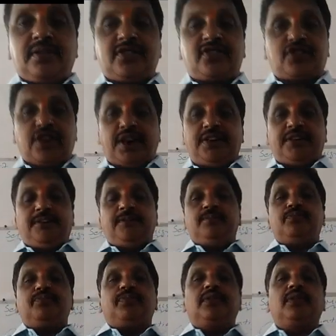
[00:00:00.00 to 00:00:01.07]
state,
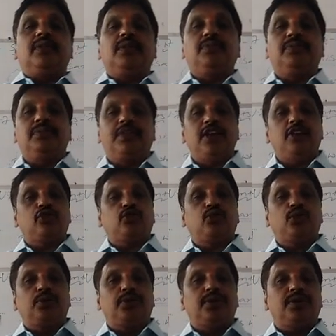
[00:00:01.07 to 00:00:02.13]
there
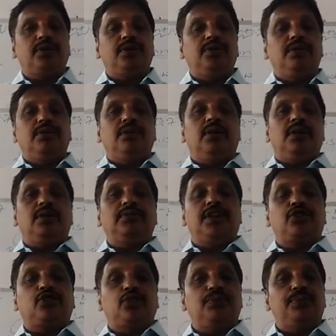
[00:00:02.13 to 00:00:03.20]

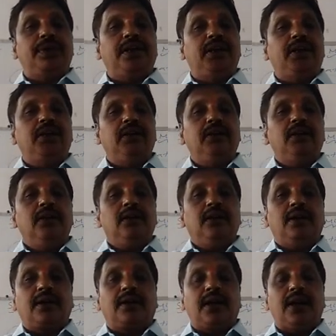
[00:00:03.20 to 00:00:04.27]
should
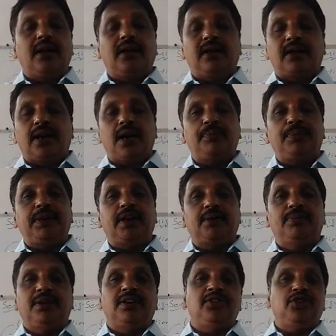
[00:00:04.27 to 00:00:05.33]
be a rapid
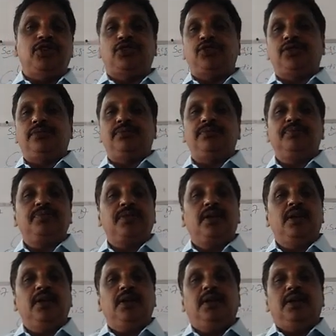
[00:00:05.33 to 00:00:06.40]
urbanization.
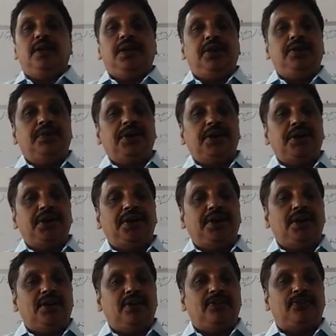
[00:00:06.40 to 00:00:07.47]
Even in
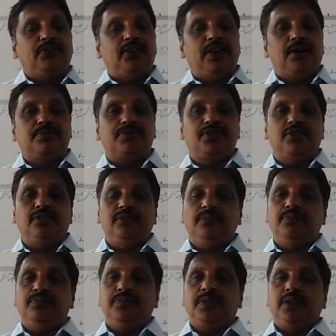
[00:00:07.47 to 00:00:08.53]
India, if we observe,
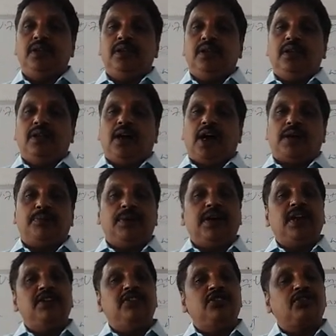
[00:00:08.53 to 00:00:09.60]

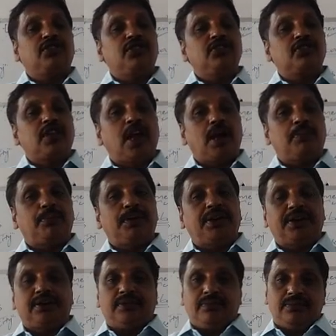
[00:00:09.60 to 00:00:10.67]
urbanization is
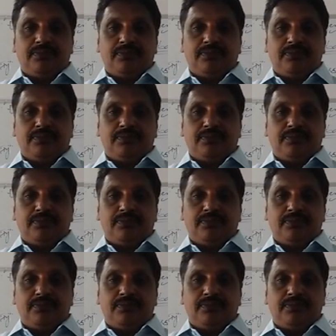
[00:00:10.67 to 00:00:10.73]
happening